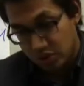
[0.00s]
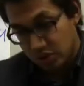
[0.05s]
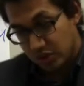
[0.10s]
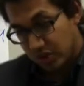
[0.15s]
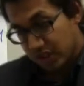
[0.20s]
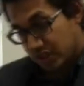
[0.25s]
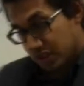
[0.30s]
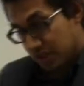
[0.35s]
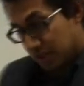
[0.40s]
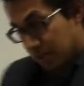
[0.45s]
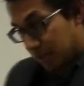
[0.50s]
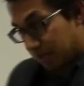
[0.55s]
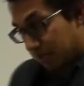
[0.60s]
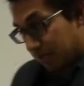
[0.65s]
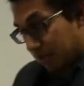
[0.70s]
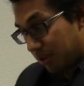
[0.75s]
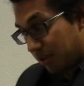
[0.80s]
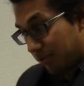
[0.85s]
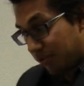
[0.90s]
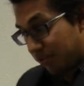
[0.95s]
Question
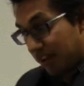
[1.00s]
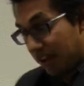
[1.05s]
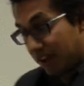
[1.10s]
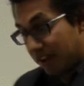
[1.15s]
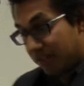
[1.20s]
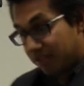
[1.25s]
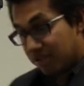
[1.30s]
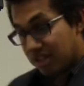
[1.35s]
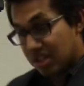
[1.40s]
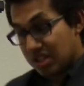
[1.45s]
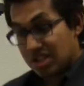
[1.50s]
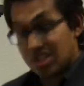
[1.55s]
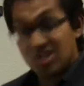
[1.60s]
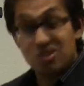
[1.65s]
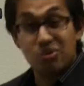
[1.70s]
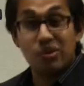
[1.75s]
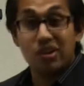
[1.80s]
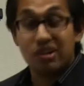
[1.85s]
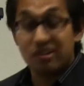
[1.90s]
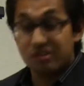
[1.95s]
number 5, is
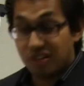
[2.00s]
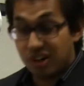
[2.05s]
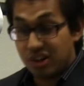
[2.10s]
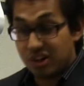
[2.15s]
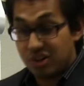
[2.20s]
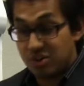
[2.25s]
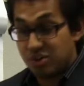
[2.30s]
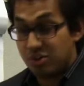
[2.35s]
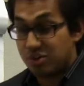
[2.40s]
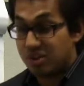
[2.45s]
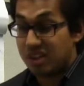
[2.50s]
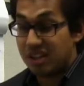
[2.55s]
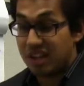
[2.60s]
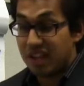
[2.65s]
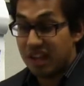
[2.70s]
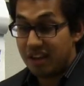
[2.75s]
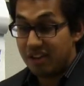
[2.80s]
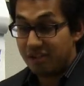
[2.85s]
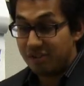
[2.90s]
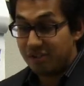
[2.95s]
this work of art true to
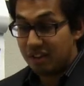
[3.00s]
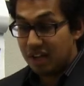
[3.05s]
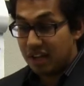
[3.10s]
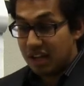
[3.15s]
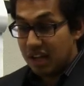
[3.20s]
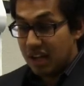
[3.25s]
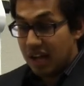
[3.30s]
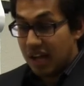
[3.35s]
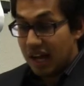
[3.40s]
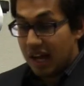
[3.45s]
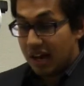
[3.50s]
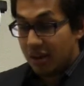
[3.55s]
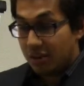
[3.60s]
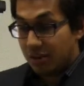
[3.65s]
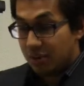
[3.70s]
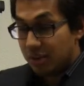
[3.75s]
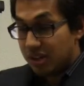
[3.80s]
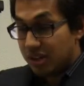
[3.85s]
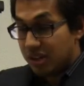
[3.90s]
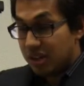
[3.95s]
life? How
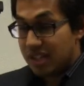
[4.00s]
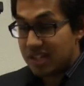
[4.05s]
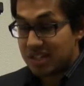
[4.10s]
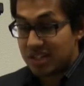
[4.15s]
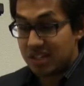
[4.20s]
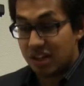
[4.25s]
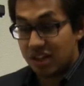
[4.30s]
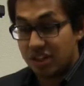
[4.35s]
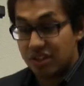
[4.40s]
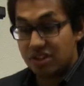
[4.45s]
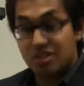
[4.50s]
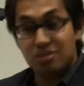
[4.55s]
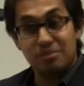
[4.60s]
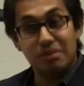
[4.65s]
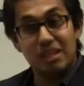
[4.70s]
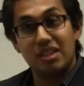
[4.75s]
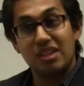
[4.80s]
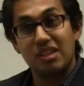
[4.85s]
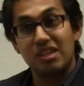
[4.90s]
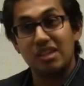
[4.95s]
real has the artist
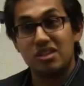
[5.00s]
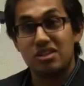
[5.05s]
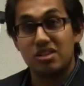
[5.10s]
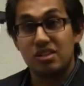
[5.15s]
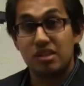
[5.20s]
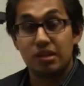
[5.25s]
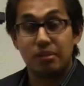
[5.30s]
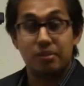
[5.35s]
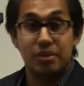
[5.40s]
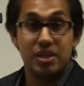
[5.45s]
made things look?